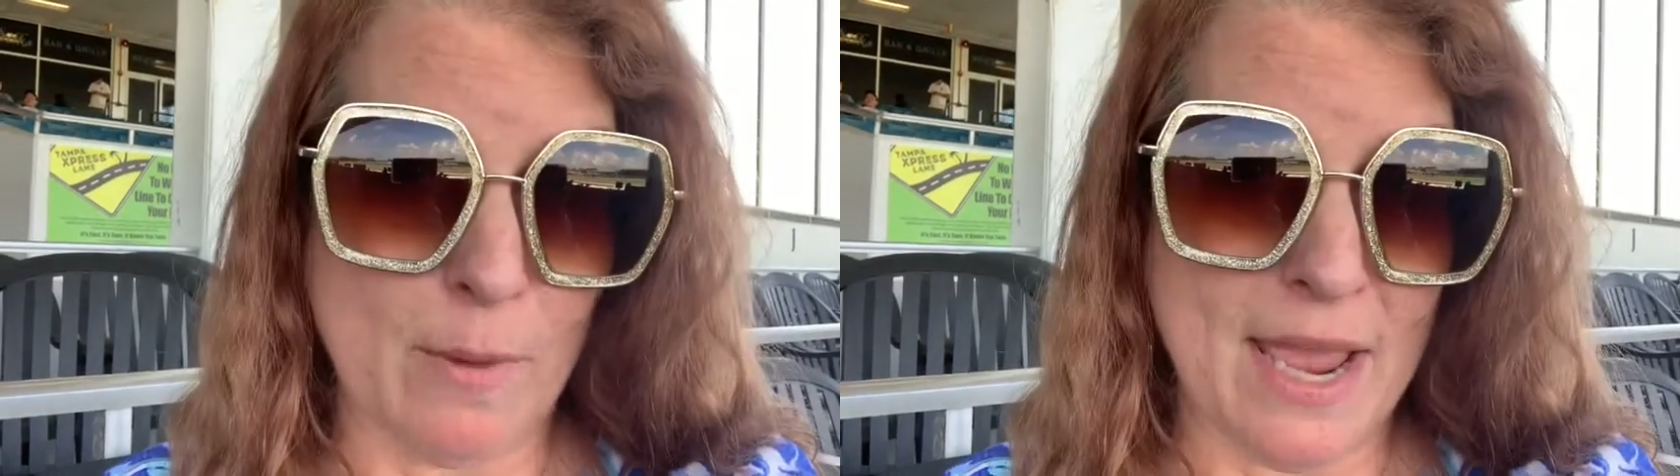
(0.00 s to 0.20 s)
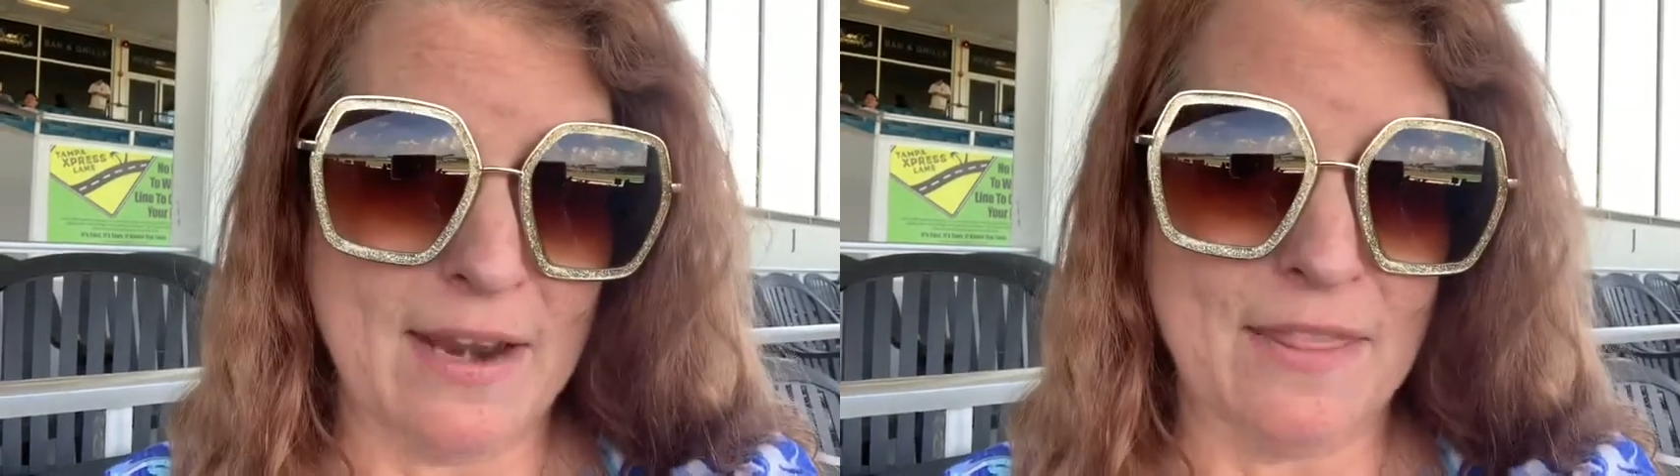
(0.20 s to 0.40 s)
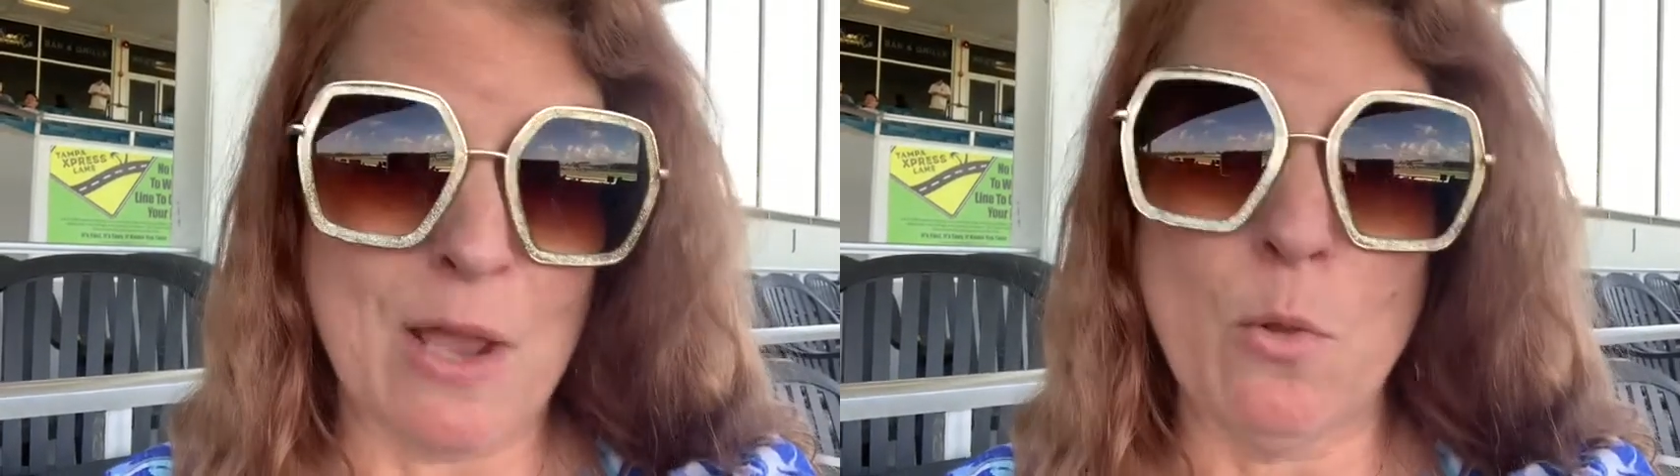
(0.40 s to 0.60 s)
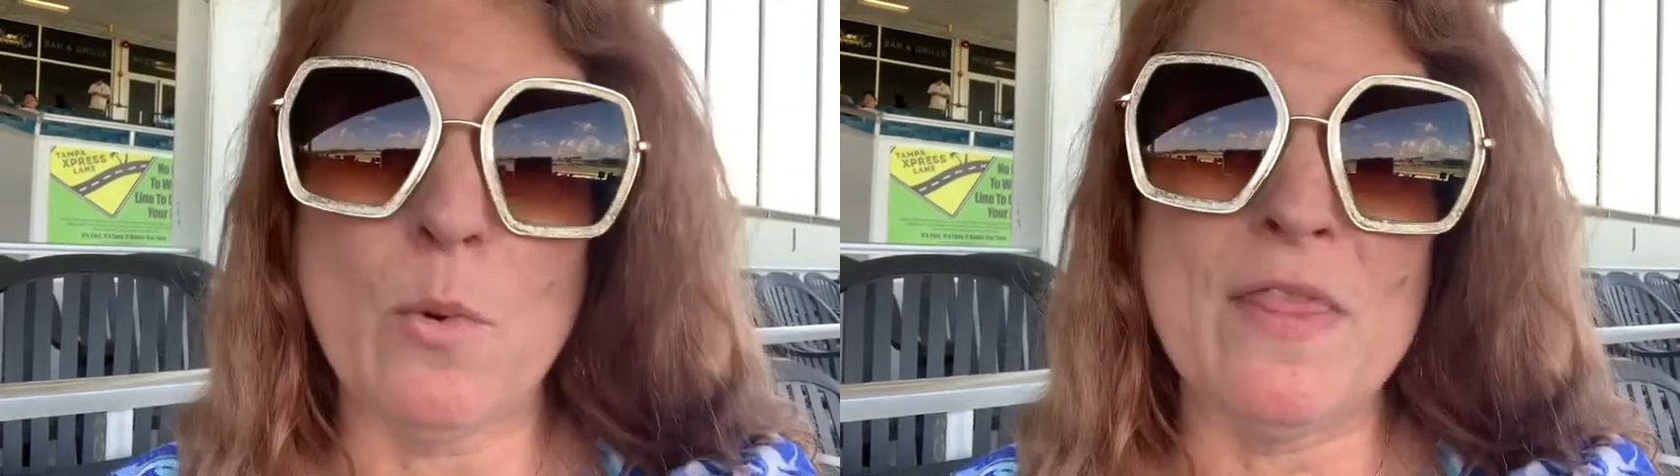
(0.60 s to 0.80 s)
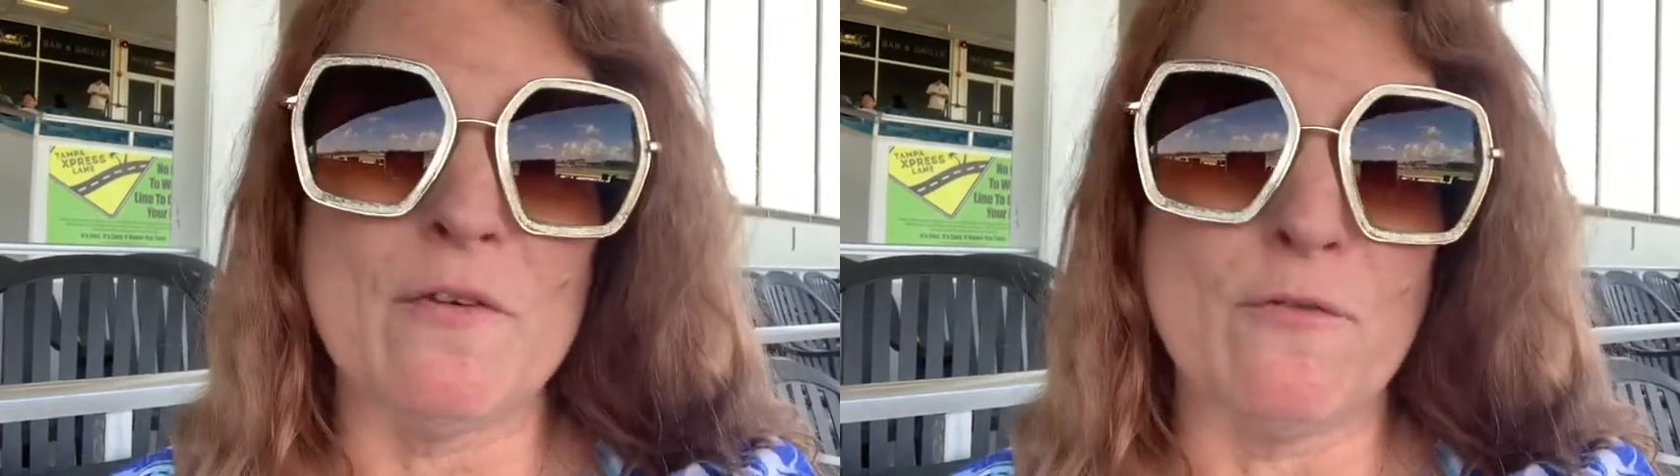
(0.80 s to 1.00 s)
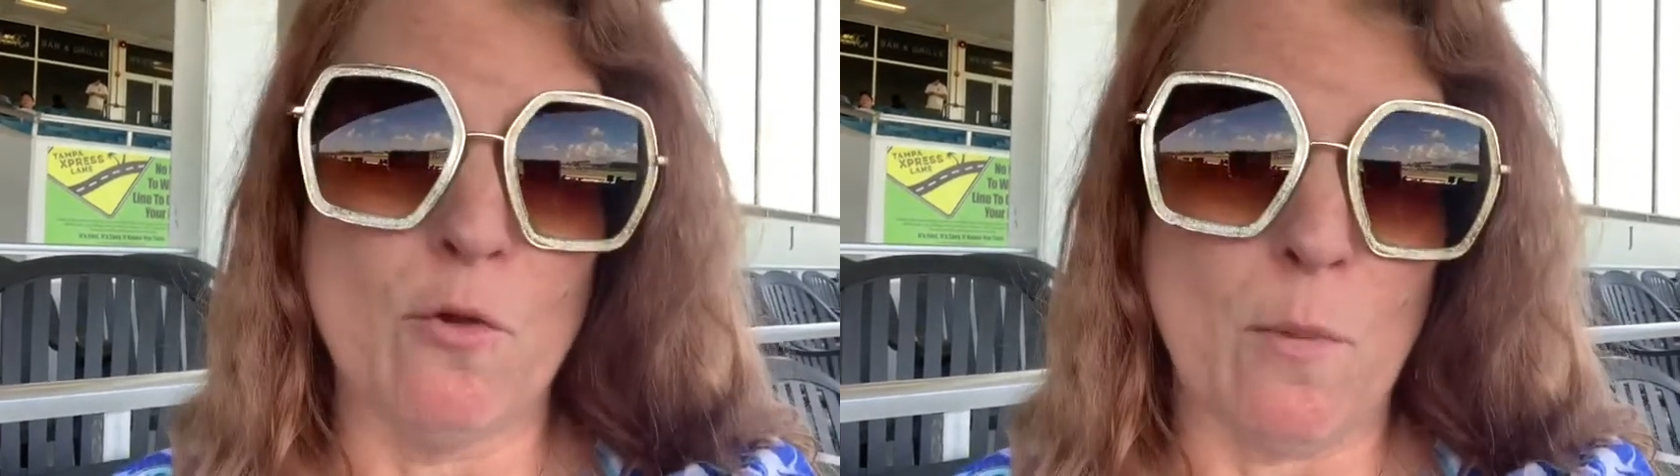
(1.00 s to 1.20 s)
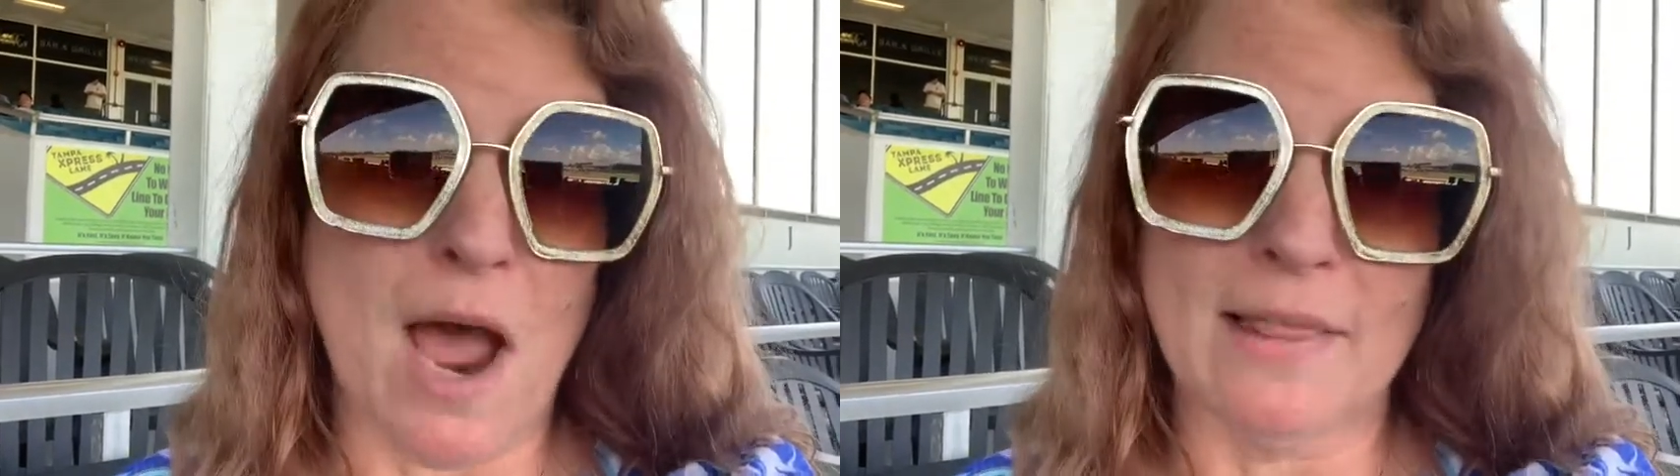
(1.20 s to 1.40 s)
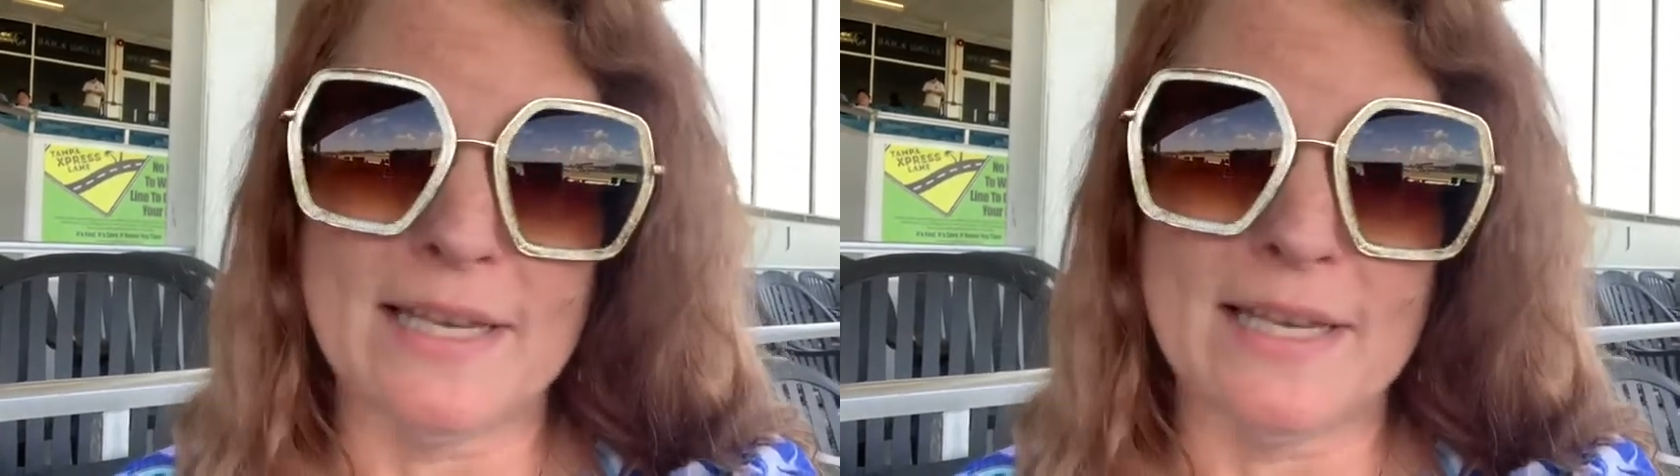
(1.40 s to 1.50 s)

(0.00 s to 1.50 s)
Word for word: bet, they'll win the full pot.